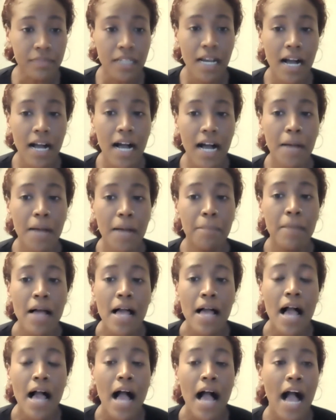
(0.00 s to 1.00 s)

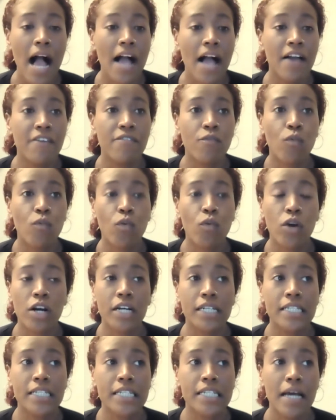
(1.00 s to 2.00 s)
I've
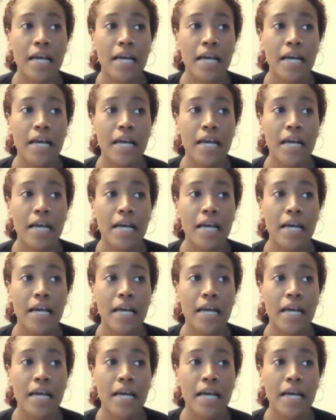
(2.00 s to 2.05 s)
worked